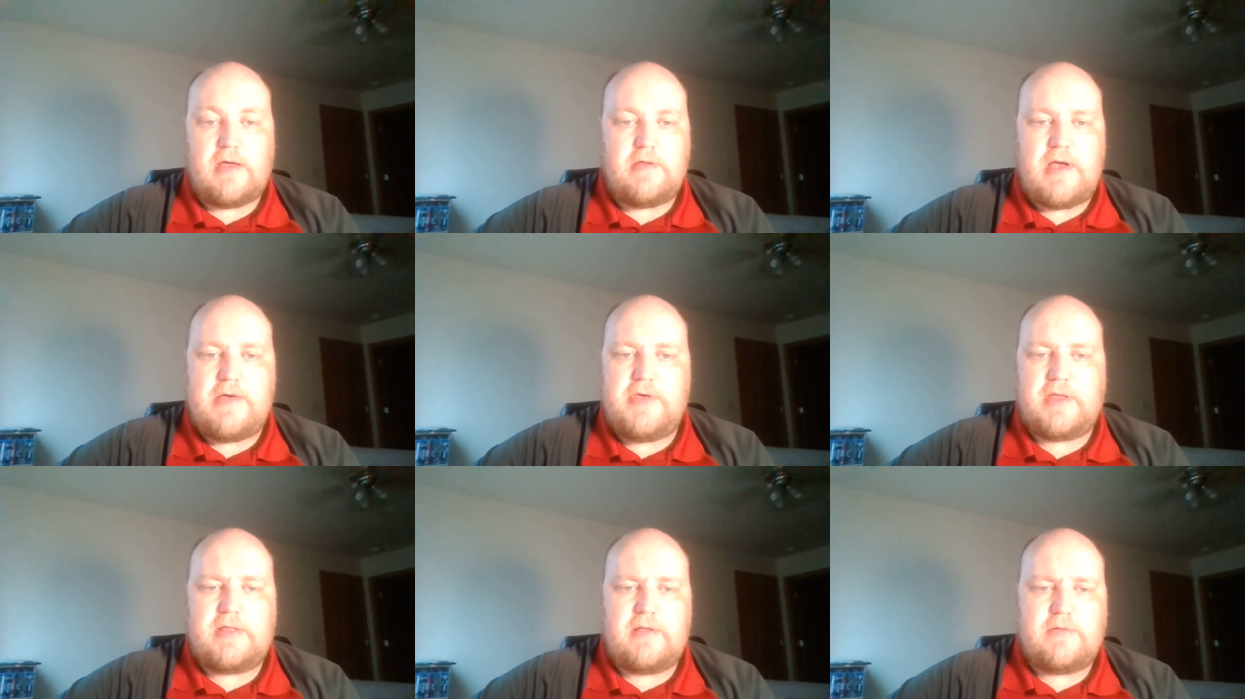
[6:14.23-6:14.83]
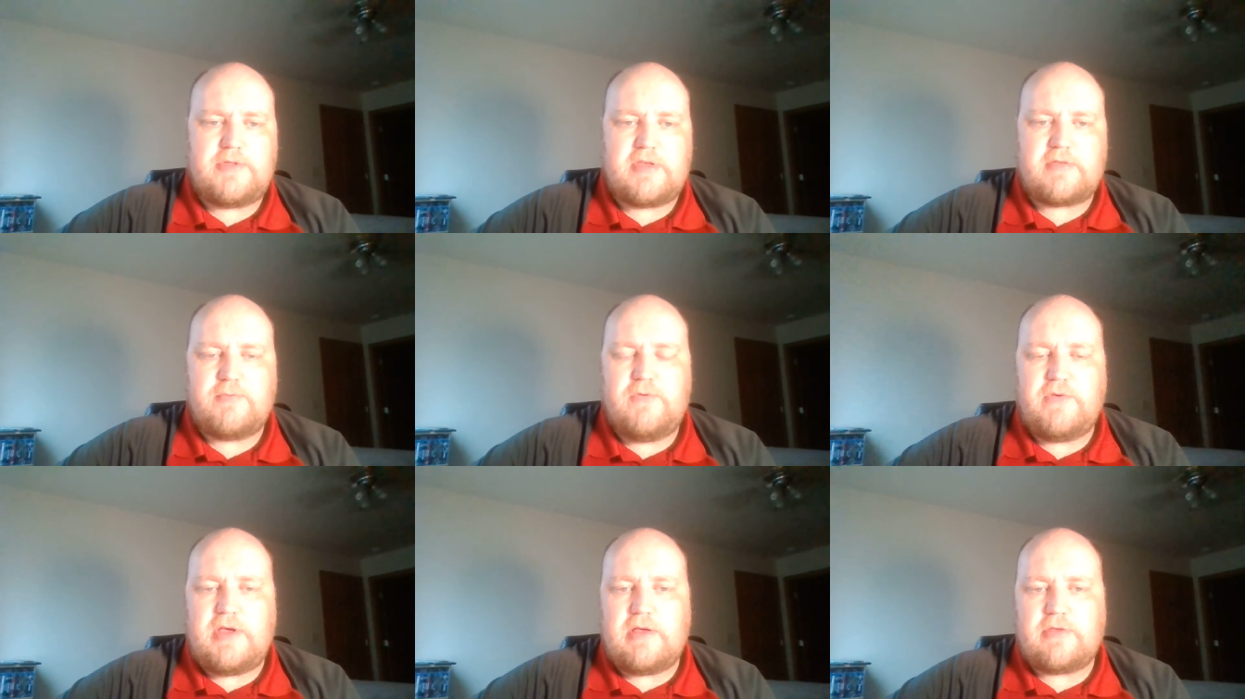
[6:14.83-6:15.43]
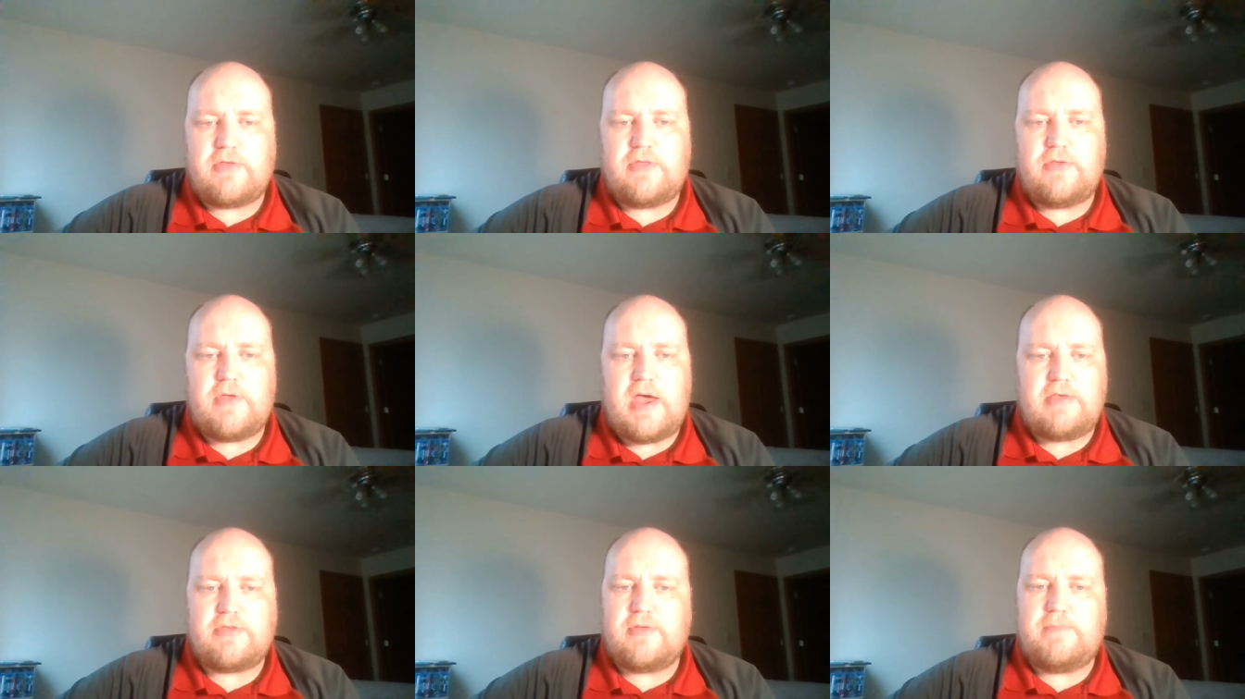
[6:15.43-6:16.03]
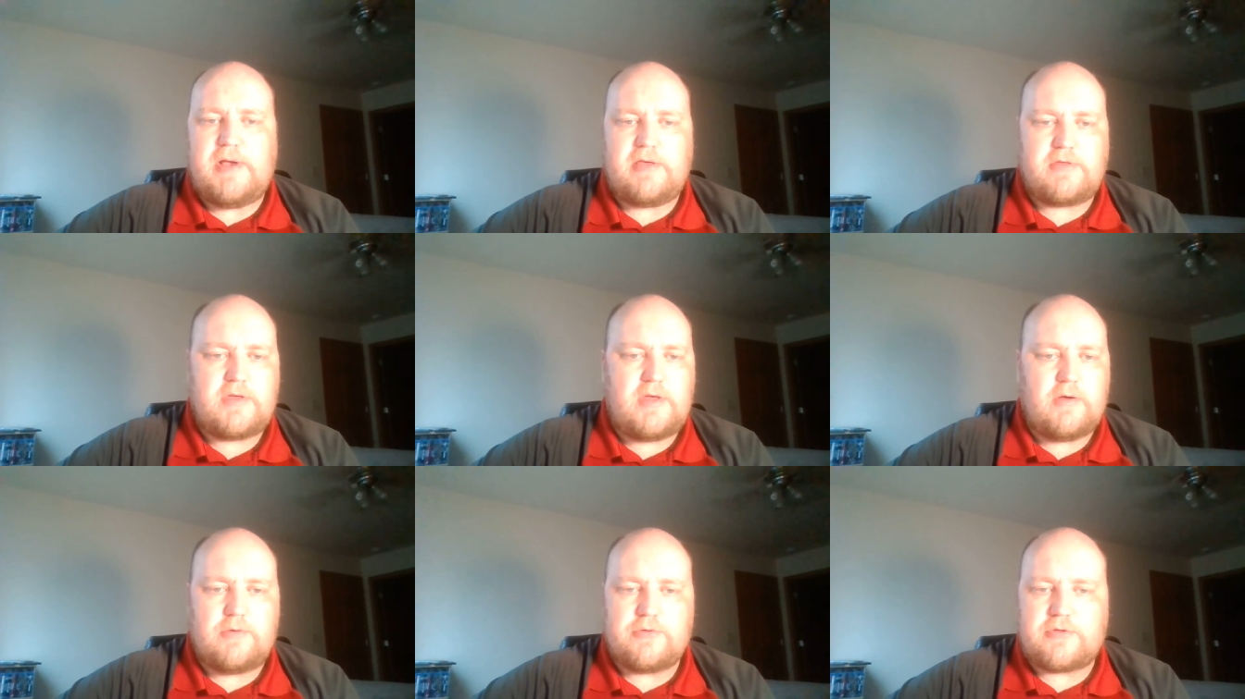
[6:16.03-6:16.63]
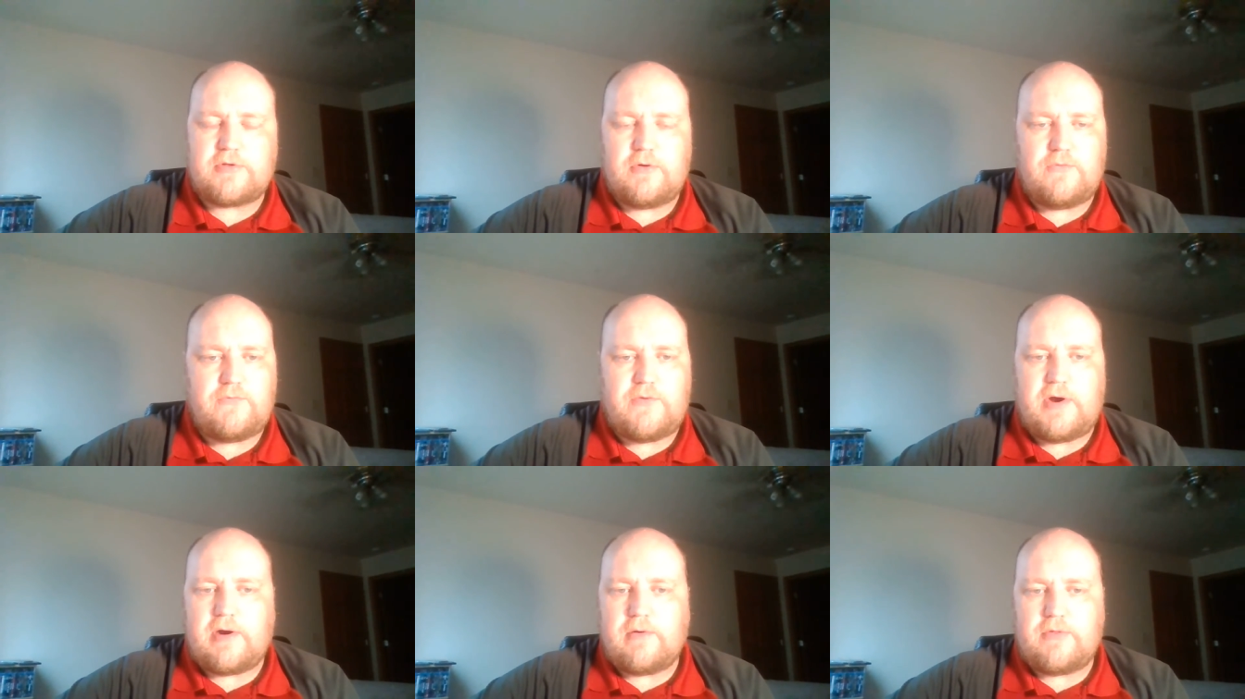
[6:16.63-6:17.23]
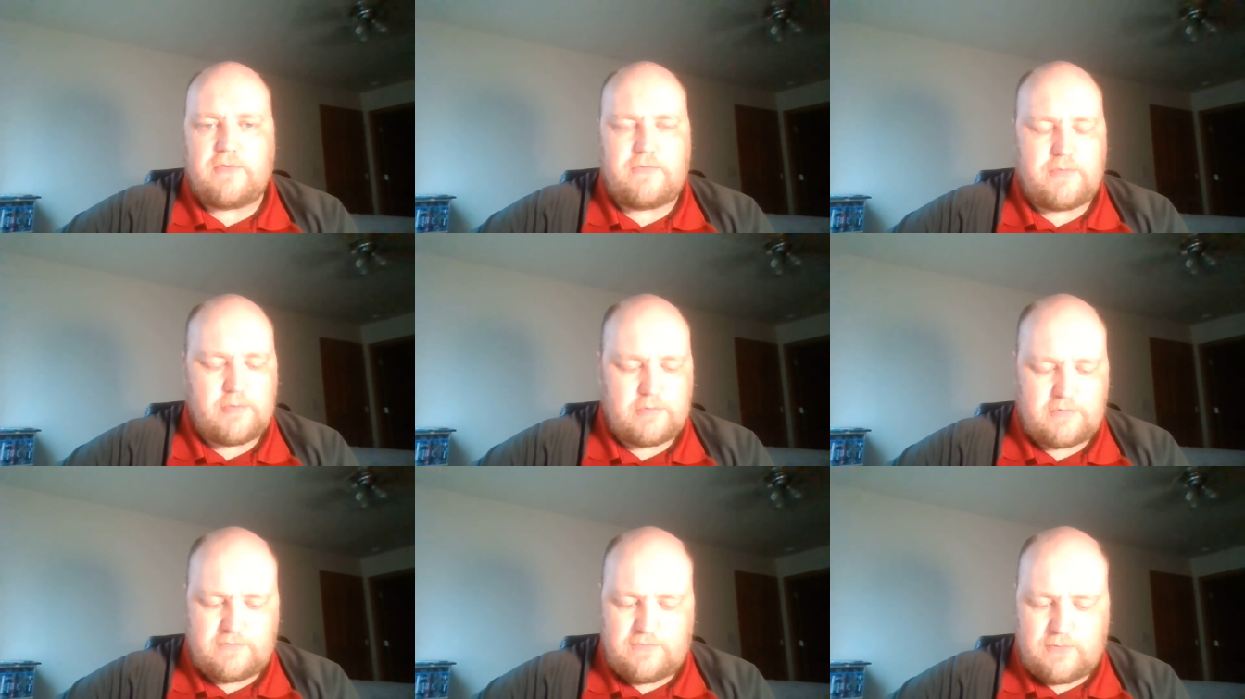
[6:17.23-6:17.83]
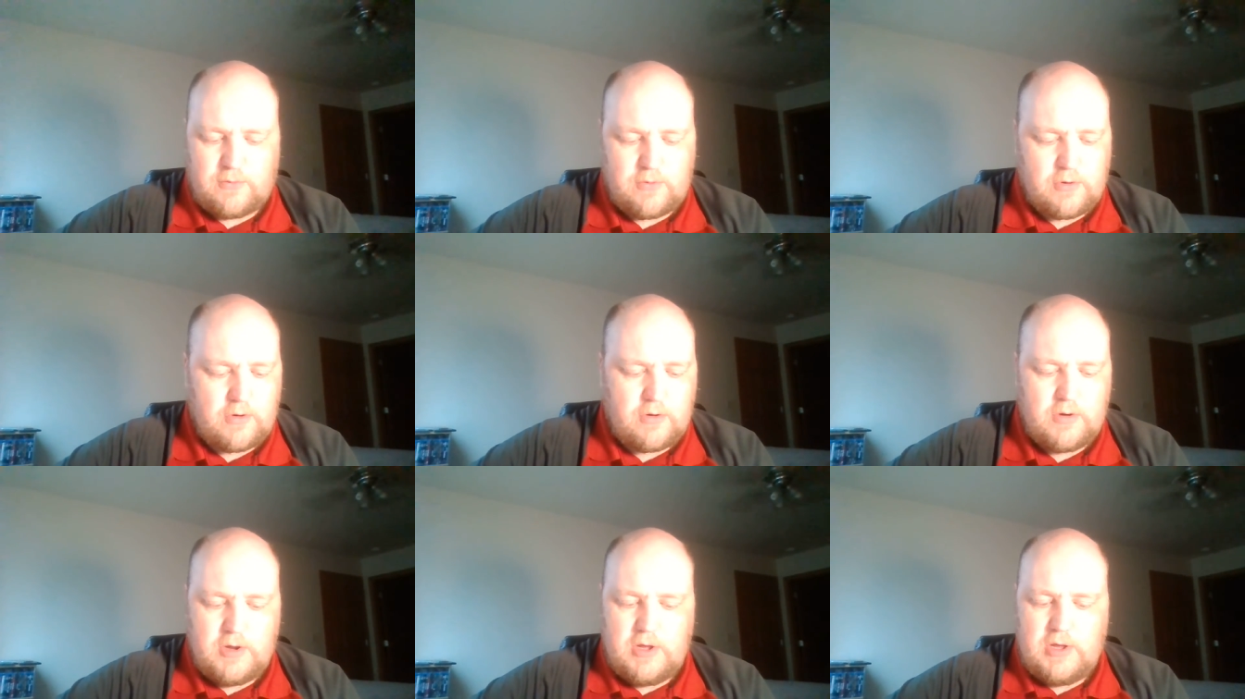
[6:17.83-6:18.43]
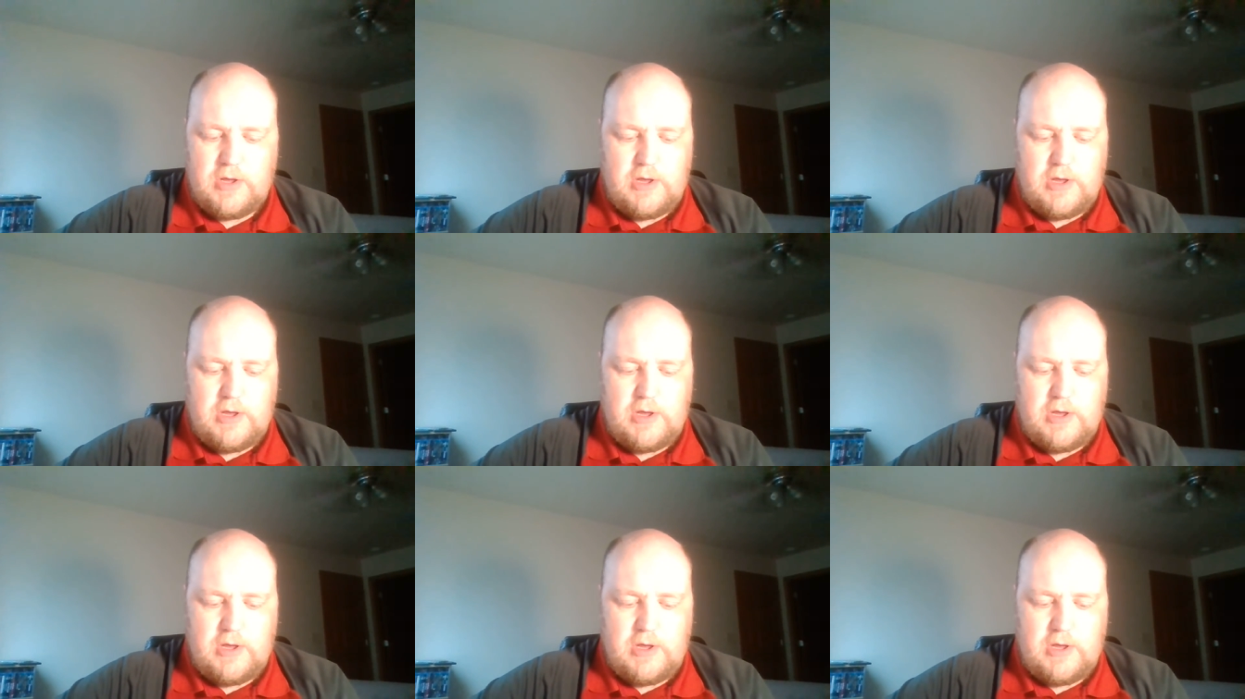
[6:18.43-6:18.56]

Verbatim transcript: I, I think that this movie has has the best kills so far. The first four,